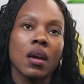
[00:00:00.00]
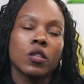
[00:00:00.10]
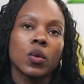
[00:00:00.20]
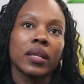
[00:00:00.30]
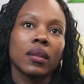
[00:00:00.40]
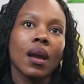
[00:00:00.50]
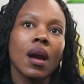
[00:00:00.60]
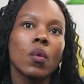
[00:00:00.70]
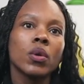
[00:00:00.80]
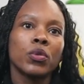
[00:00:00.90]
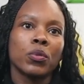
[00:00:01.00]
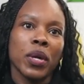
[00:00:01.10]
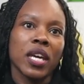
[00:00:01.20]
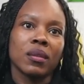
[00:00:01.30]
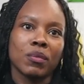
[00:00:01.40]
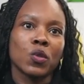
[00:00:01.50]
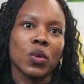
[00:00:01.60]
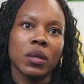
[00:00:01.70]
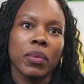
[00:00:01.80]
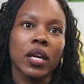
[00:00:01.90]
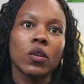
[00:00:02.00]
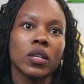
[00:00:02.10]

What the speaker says: So I think how we prepare them is really by